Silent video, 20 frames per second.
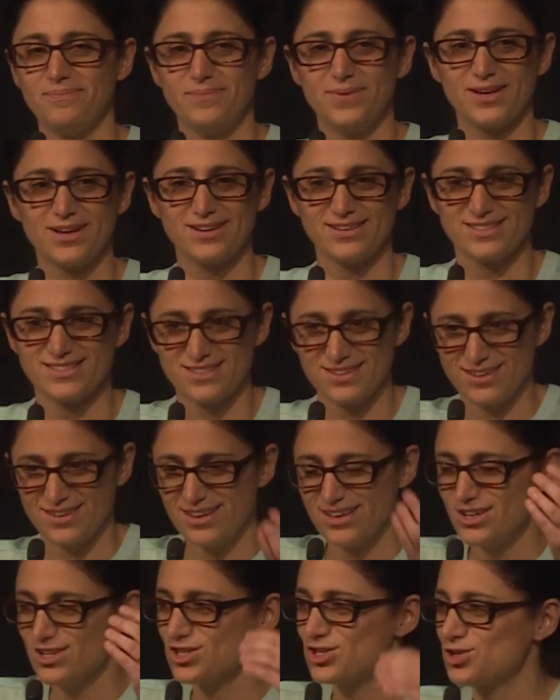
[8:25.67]
because
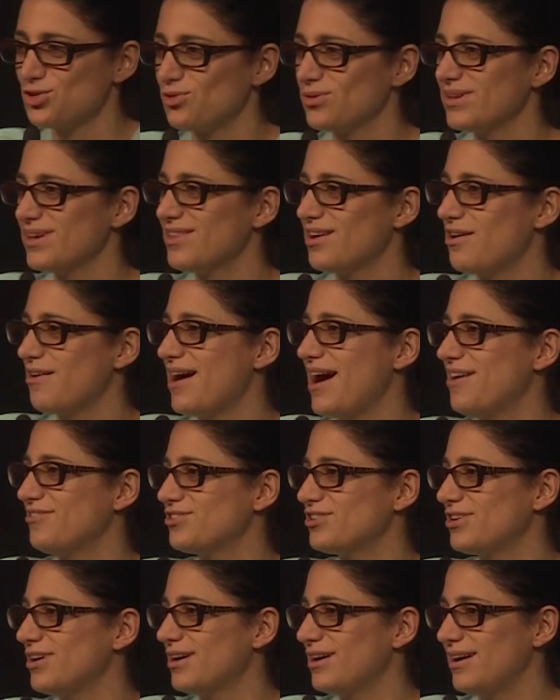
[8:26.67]
shortly
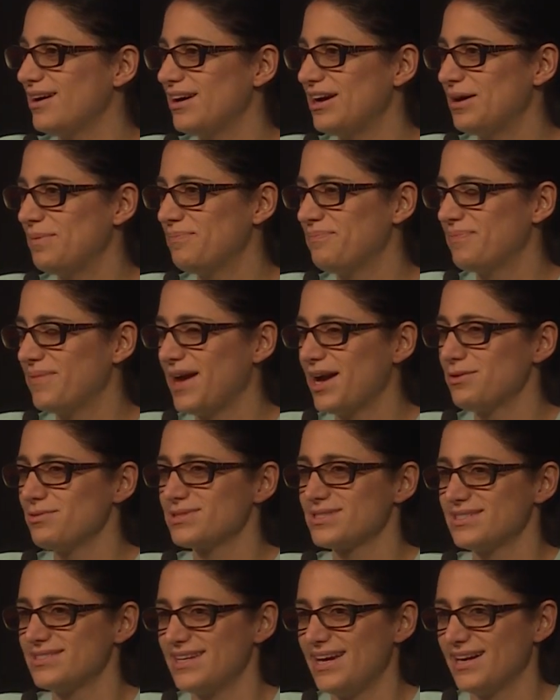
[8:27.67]
thereafter, I
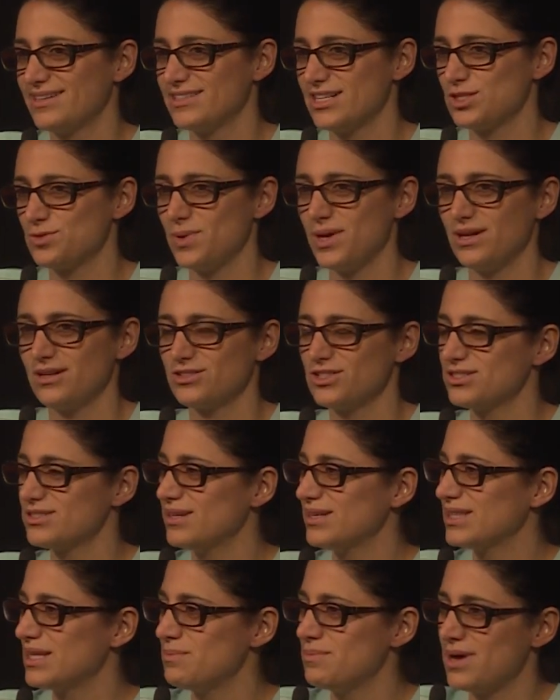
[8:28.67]
was attacked as well. Just
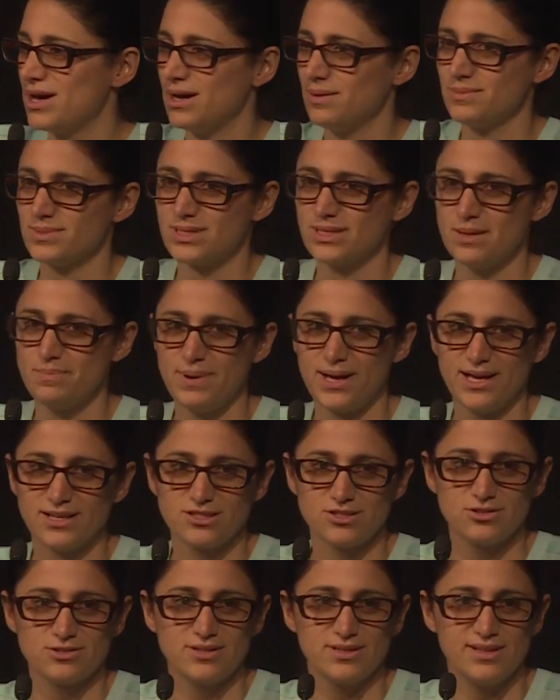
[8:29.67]
like the moms and the
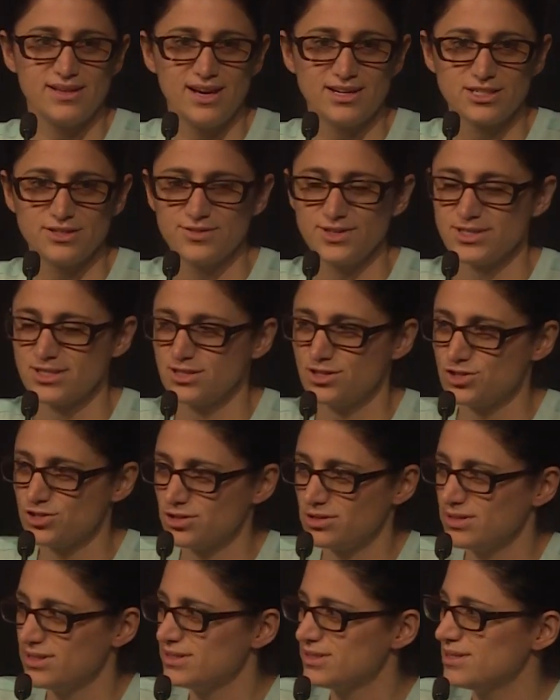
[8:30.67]
pastors and the activists and the
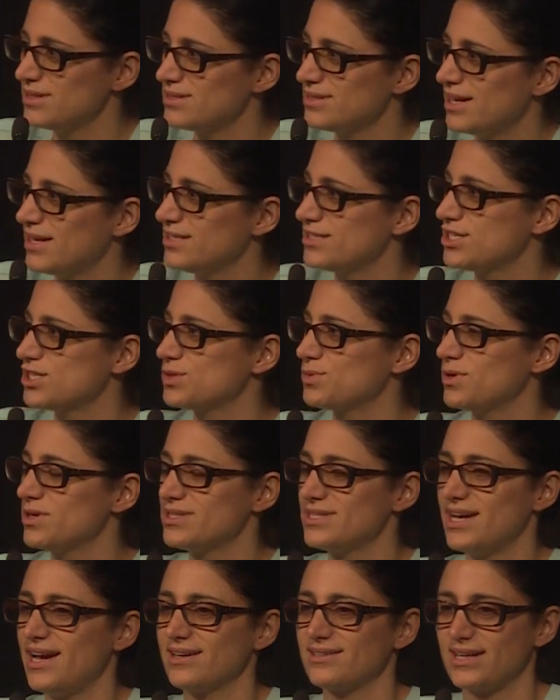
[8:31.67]
journalists and the scientists were
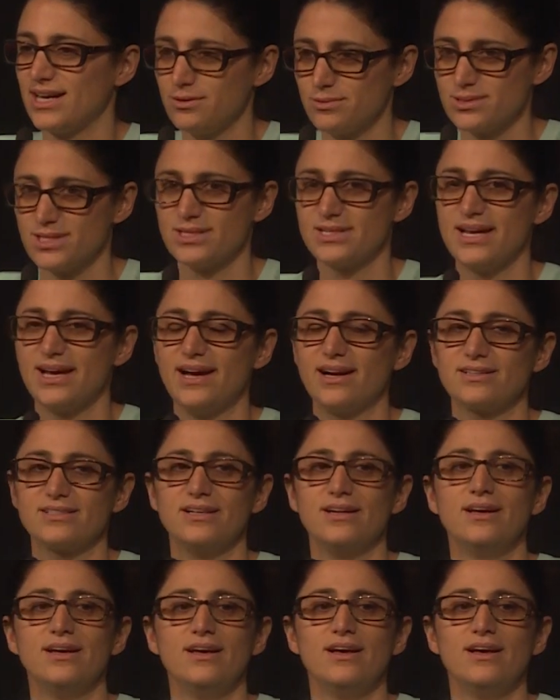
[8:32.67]
attacked, I was attacked.